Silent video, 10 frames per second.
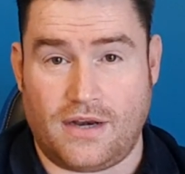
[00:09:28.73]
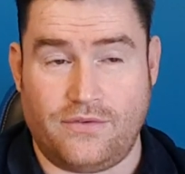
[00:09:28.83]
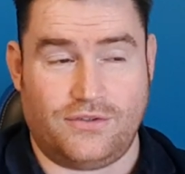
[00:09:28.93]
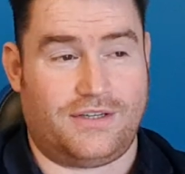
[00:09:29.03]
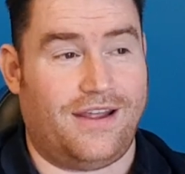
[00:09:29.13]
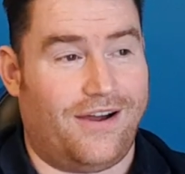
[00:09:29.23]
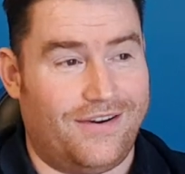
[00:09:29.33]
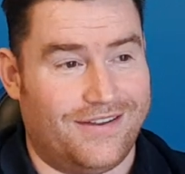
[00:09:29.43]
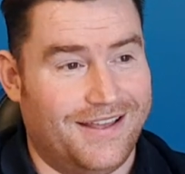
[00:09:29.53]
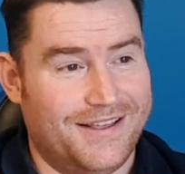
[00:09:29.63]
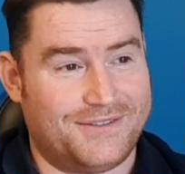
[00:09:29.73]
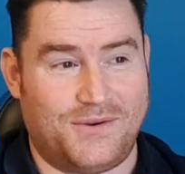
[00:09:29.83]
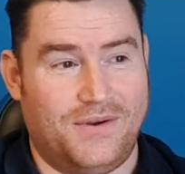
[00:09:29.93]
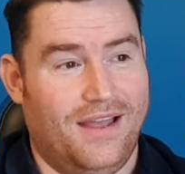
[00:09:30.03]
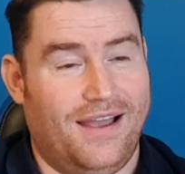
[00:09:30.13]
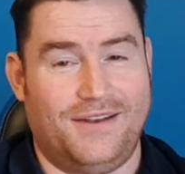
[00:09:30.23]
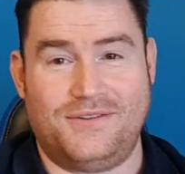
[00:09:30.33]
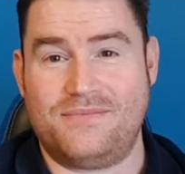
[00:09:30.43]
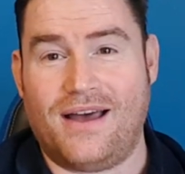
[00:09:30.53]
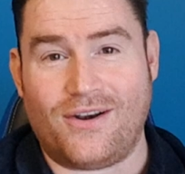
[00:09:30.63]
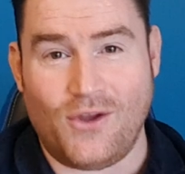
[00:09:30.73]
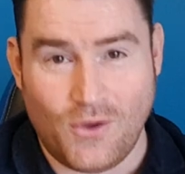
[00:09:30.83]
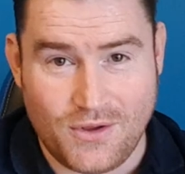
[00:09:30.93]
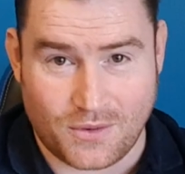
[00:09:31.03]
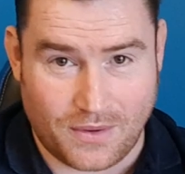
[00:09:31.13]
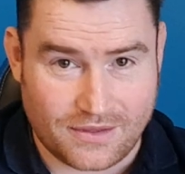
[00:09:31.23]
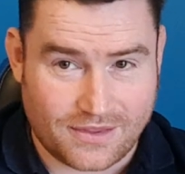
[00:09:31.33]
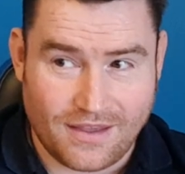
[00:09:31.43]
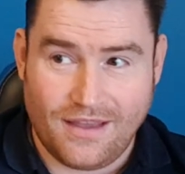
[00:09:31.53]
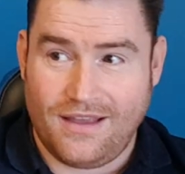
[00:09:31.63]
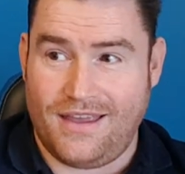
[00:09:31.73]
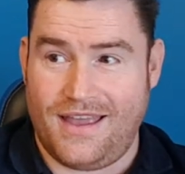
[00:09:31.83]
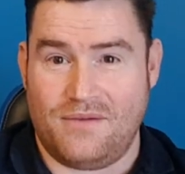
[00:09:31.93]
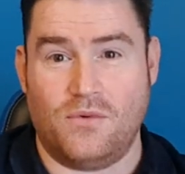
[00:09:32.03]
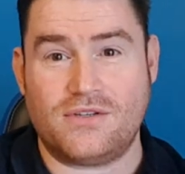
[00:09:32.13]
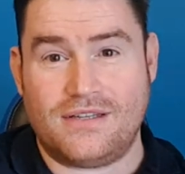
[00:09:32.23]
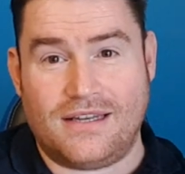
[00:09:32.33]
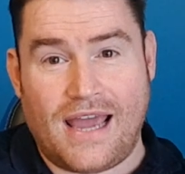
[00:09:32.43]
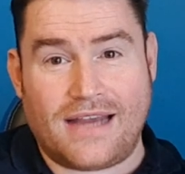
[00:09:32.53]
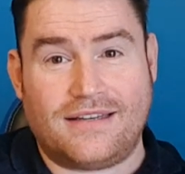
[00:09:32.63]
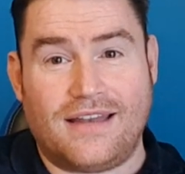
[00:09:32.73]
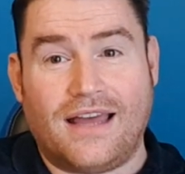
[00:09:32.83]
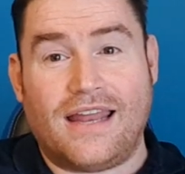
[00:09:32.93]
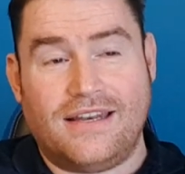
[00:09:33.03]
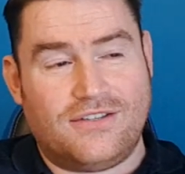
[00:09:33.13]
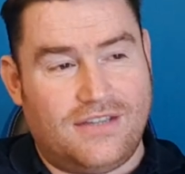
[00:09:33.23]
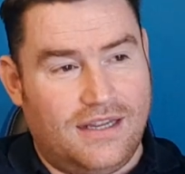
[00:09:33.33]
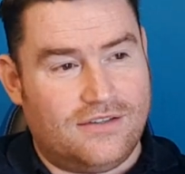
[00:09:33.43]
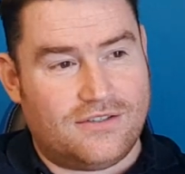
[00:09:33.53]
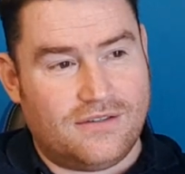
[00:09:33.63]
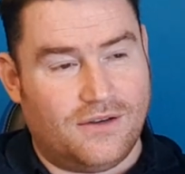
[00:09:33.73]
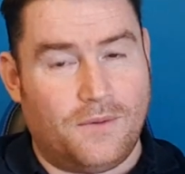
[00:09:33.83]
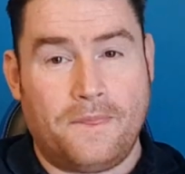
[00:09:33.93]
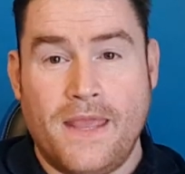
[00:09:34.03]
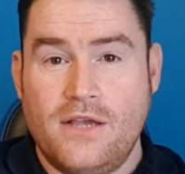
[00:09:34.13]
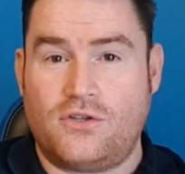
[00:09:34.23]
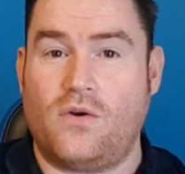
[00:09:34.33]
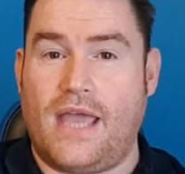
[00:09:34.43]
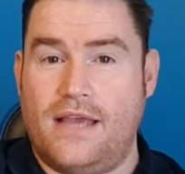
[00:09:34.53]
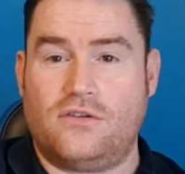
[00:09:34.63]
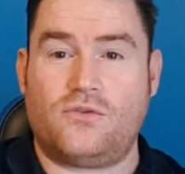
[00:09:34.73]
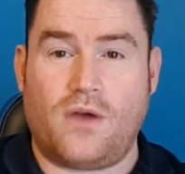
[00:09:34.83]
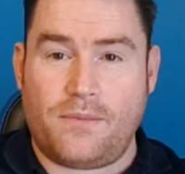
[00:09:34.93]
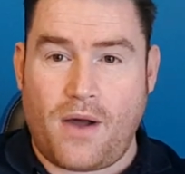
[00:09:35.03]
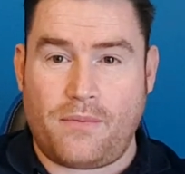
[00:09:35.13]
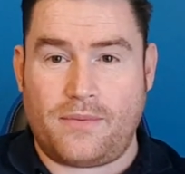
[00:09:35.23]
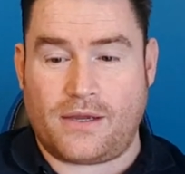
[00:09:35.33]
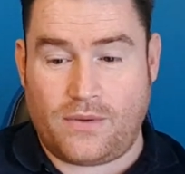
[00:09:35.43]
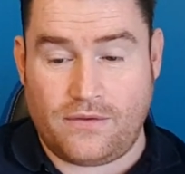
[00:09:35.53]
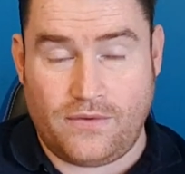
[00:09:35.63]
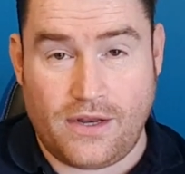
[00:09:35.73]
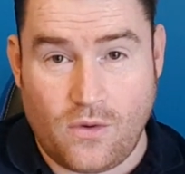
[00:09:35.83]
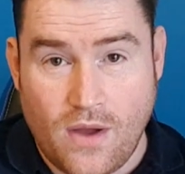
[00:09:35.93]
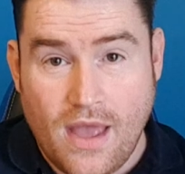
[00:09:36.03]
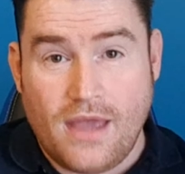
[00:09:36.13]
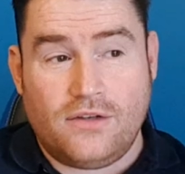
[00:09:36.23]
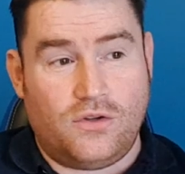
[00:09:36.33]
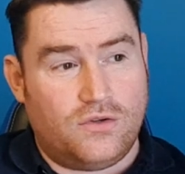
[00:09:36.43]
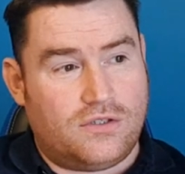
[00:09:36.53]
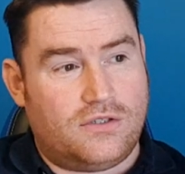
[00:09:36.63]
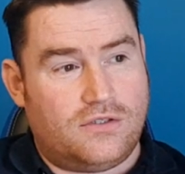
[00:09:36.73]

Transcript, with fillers: driver's card. So it doesn't matter who you're with eh, and was it detected at any stage, you know. So guys, just want to pop up that quick video to